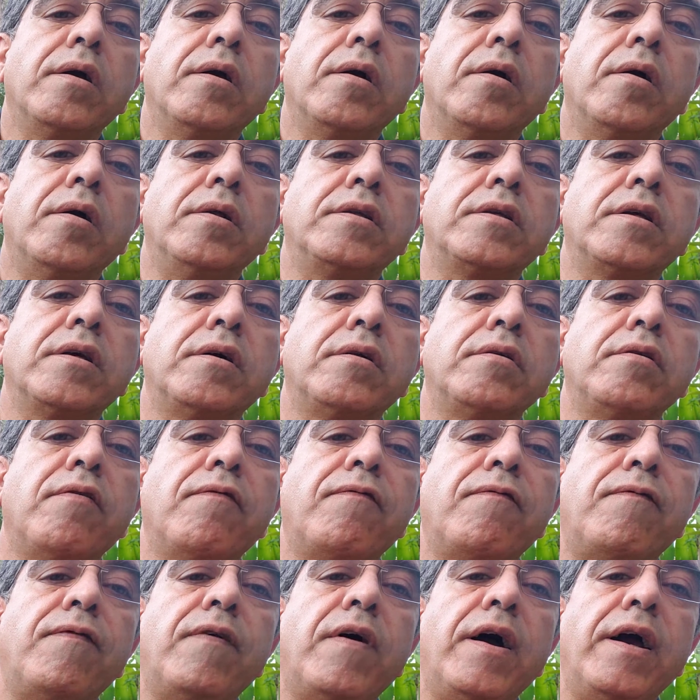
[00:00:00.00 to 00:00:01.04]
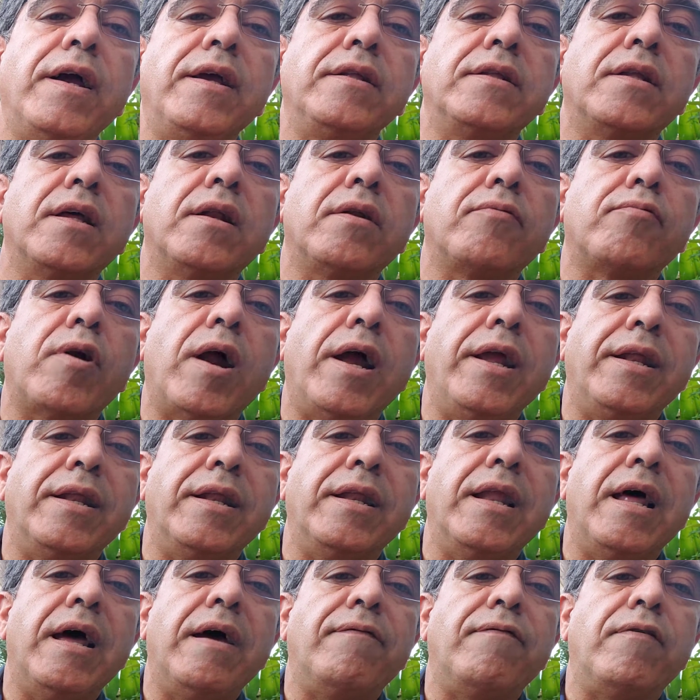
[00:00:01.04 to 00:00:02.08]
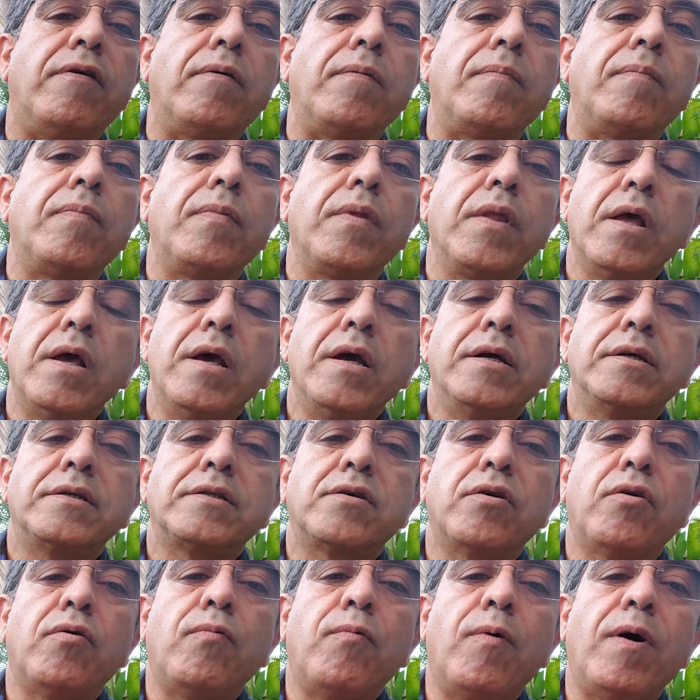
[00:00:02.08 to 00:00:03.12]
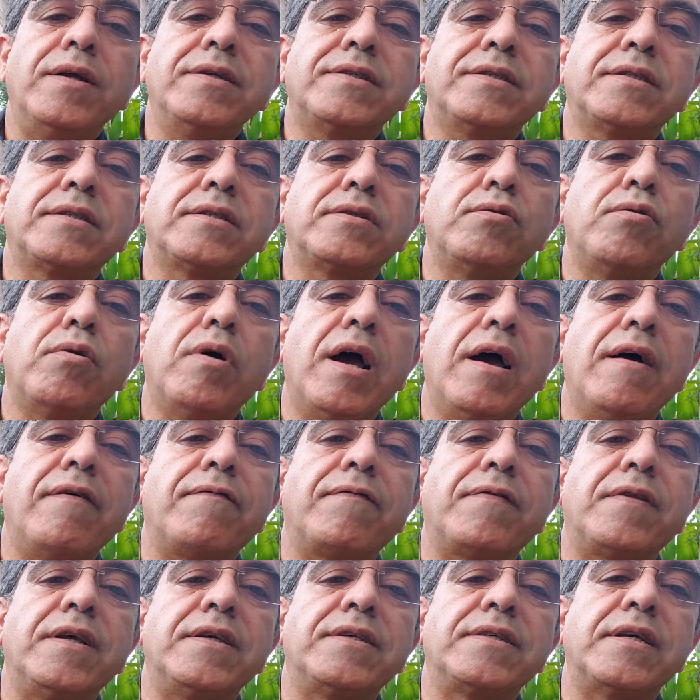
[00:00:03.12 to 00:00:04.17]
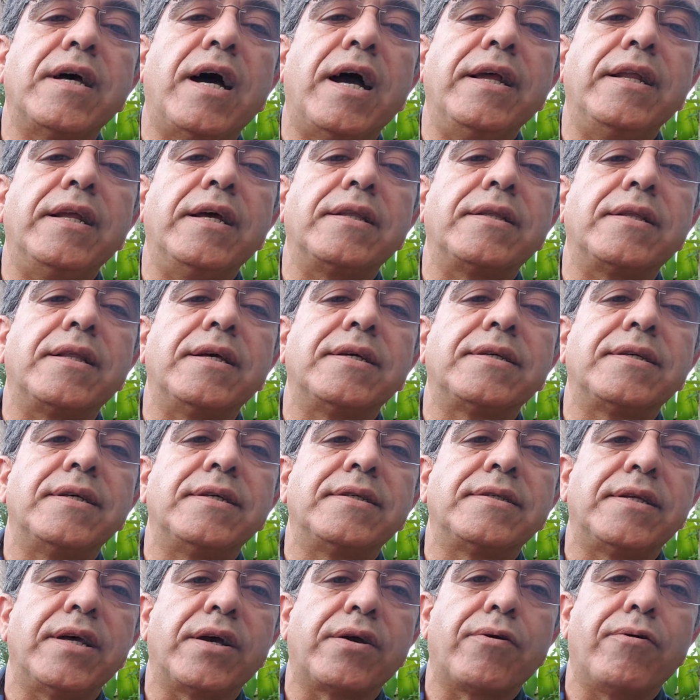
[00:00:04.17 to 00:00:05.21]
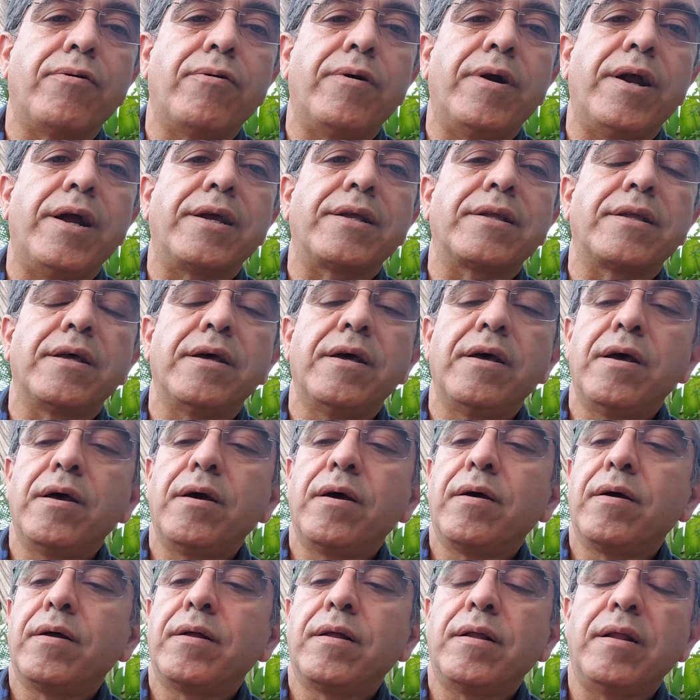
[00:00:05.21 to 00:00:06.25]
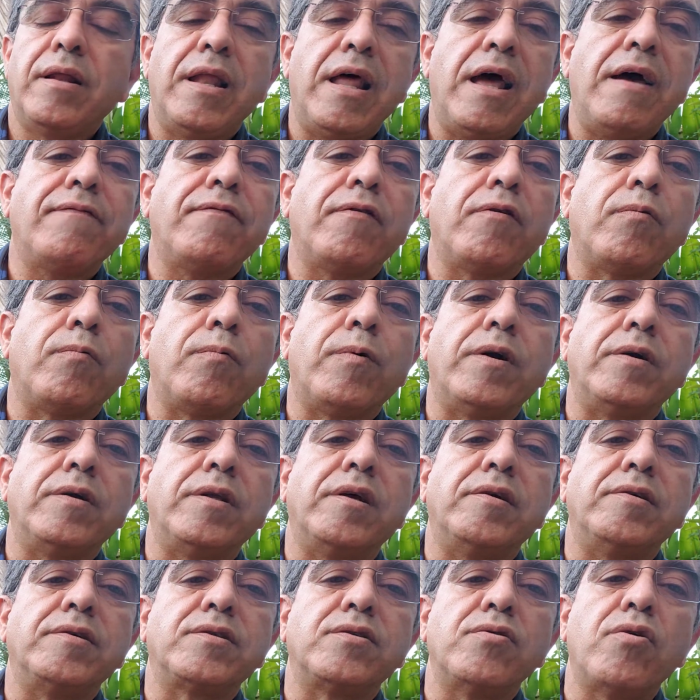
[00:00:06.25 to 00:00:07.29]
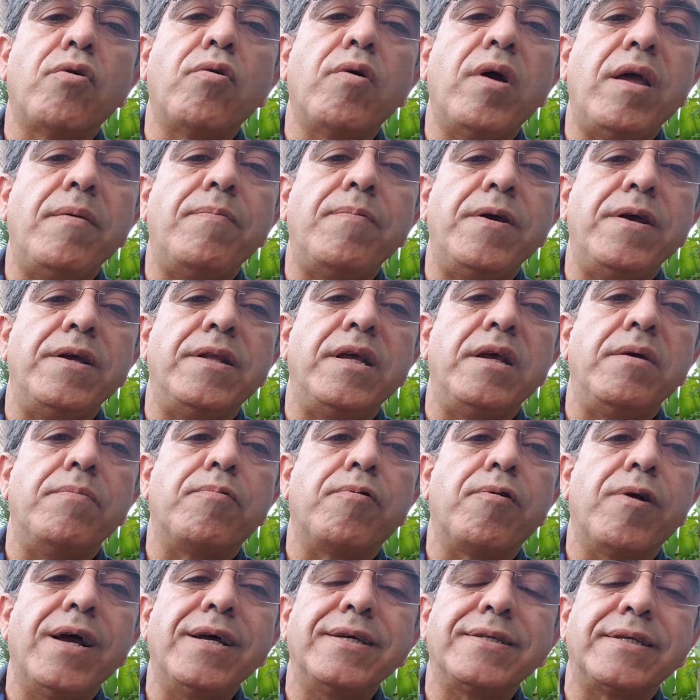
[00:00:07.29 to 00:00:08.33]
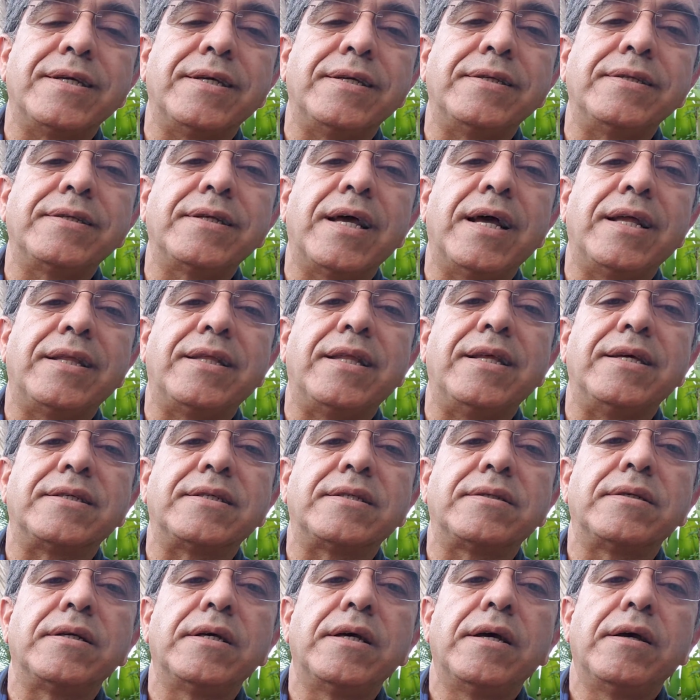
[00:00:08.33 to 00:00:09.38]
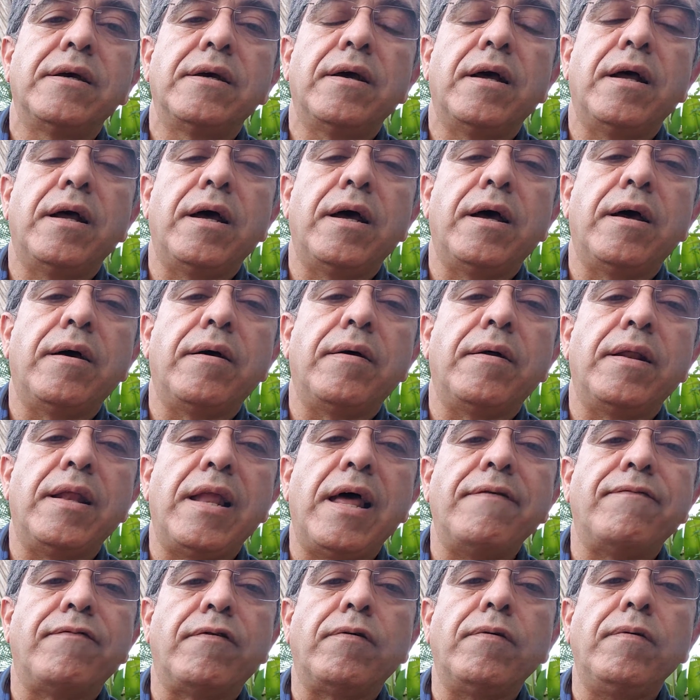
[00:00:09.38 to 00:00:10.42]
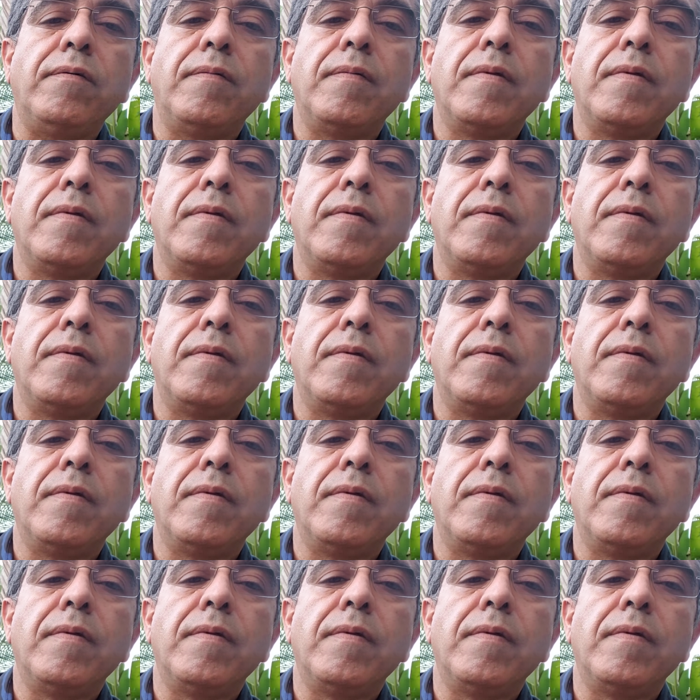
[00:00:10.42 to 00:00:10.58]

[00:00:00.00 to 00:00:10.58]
until you find the right level. So once you have decided this is the correct level where there is no APD present at this level,